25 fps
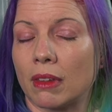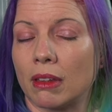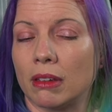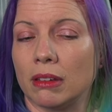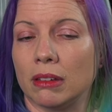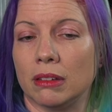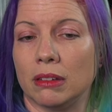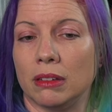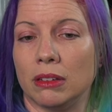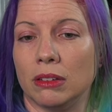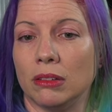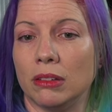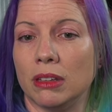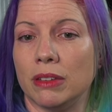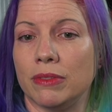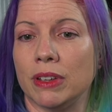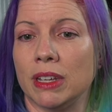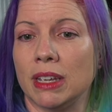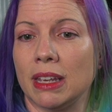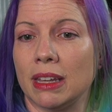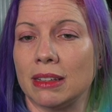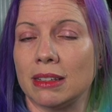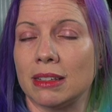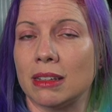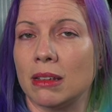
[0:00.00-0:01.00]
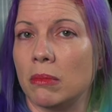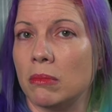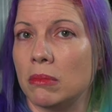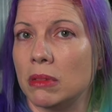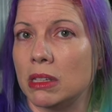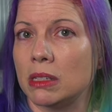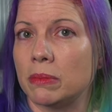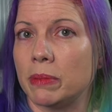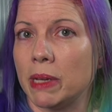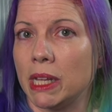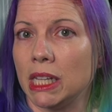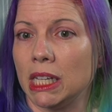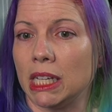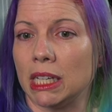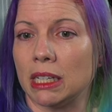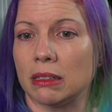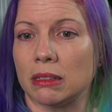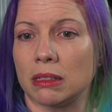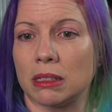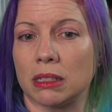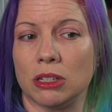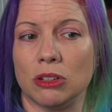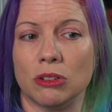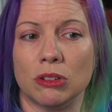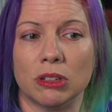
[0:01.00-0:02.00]
you'll even get some
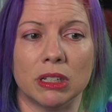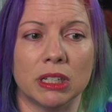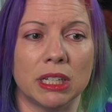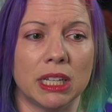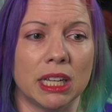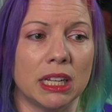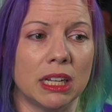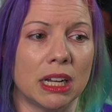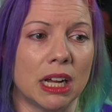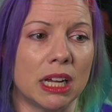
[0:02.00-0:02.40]
misspellings. You could get